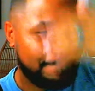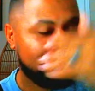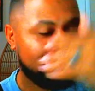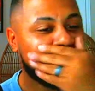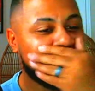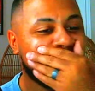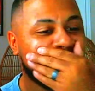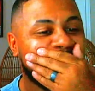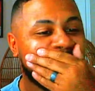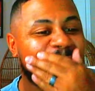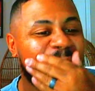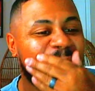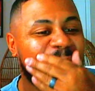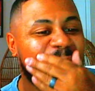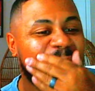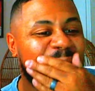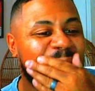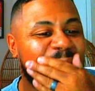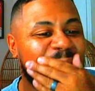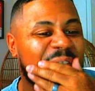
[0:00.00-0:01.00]
Yeah, he
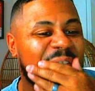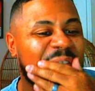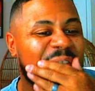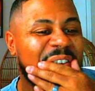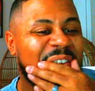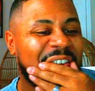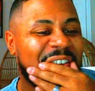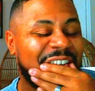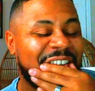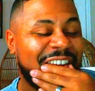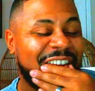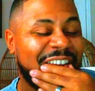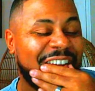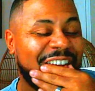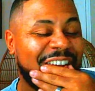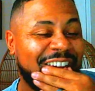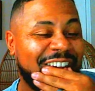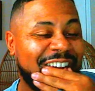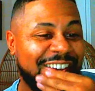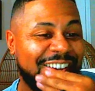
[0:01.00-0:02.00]
did. He
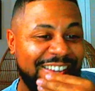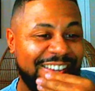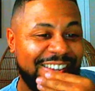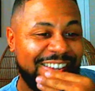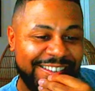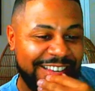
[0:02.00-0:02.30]
was just